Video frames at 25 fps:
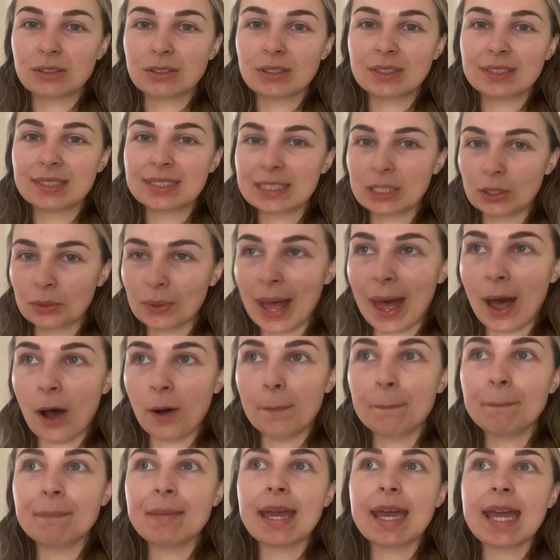still
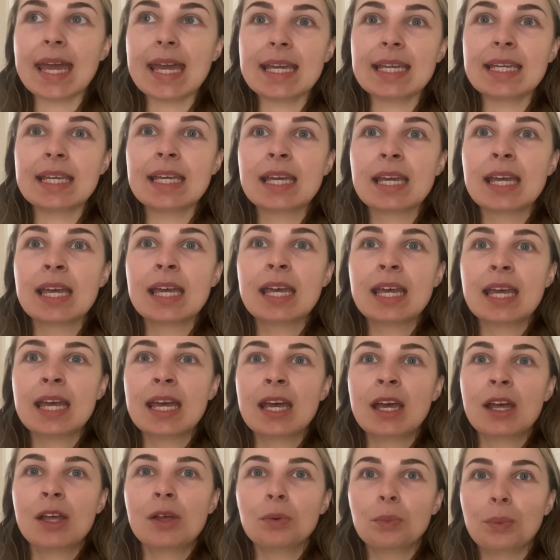help me
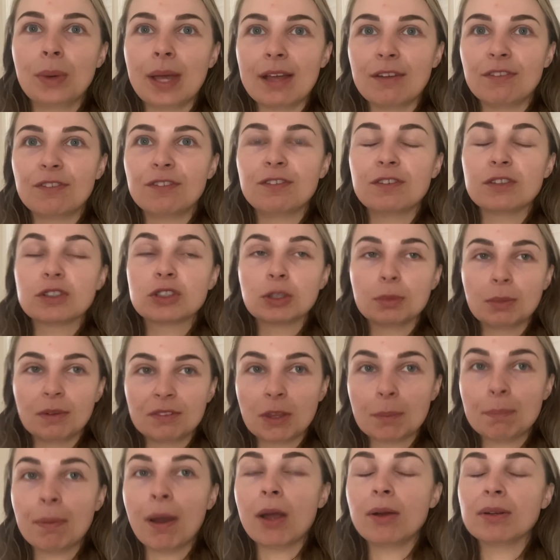with some of
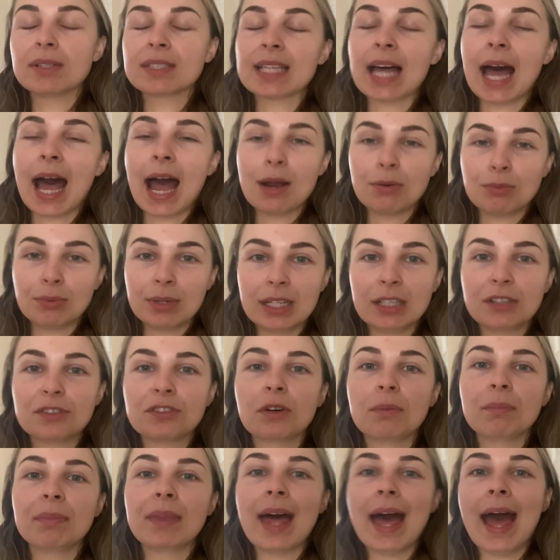the posts that I read
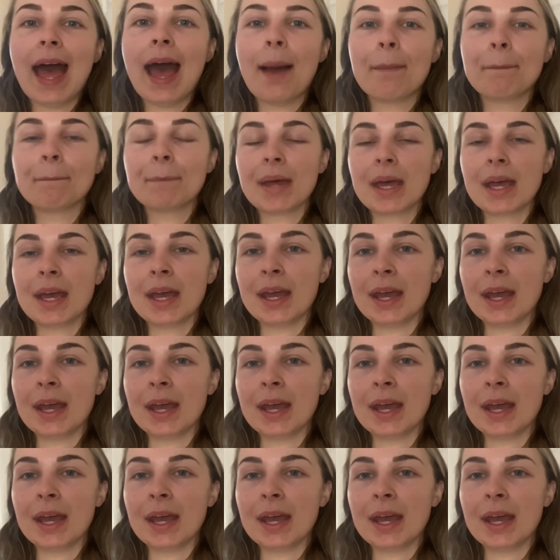from them.